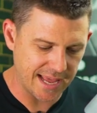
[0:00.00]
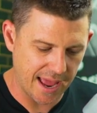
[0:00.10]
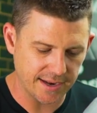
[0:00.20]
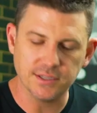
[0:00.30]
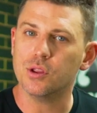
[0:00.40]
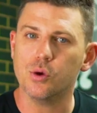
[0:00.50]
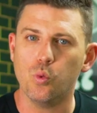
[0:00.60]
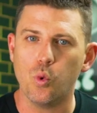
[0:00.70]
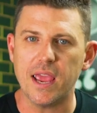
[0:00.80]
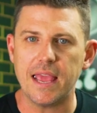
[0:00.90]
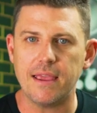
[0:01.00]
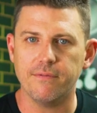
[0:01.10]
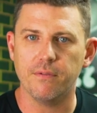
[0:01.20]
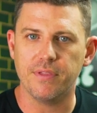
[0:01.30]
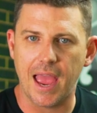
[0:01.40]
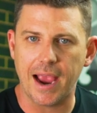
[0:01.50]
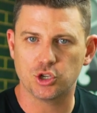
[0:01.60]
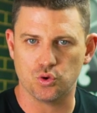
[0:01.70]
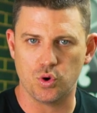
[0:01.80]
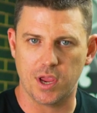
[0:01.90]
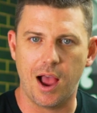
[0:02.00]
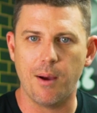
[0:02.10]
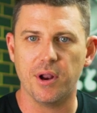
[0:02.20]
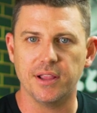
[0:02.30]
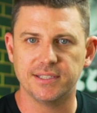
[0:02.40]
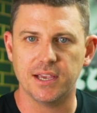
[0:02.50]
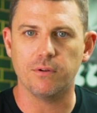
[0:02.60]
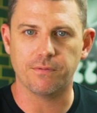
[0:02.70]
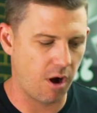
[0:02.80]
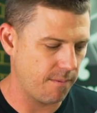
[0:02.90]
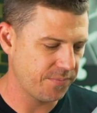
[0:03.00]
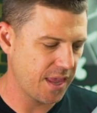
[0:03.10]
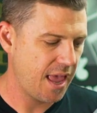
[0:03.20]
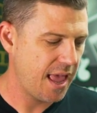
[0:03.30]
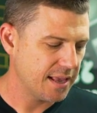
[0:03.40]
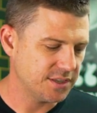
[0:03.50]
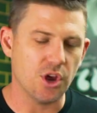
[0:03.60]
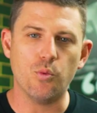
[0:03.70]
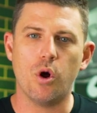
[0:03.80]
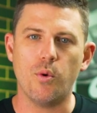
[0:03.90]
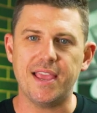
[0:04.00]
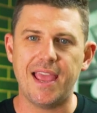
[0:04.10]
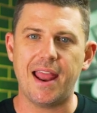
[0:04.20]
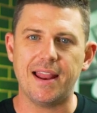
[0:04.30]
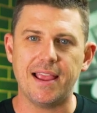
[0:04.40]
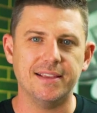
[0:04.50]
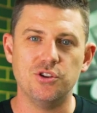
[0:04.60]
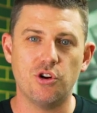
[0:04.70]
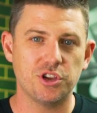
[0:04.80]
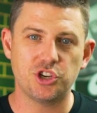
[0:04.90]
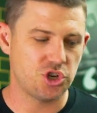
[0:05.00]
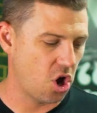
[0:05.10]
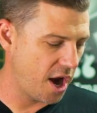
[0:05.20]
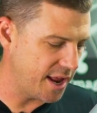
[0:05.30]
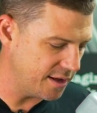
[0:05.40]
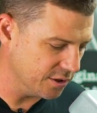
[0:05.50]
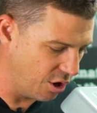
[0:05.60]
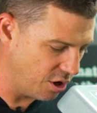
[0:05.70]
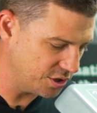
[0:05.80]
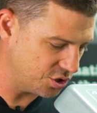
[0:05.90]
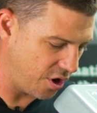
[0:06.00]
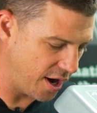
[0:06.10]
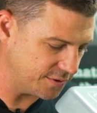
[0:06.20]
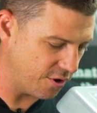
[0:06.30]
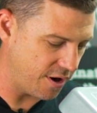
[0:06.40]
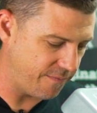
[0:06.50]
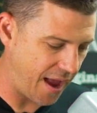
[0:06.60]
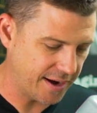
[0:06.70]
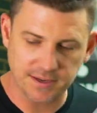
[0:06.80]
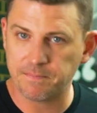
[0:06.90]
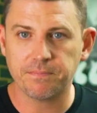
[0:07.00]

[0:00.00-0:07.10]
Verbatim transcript: down into the weave of the actual garment itself, right? So what we get is not a shiny gloss transfer. In fact,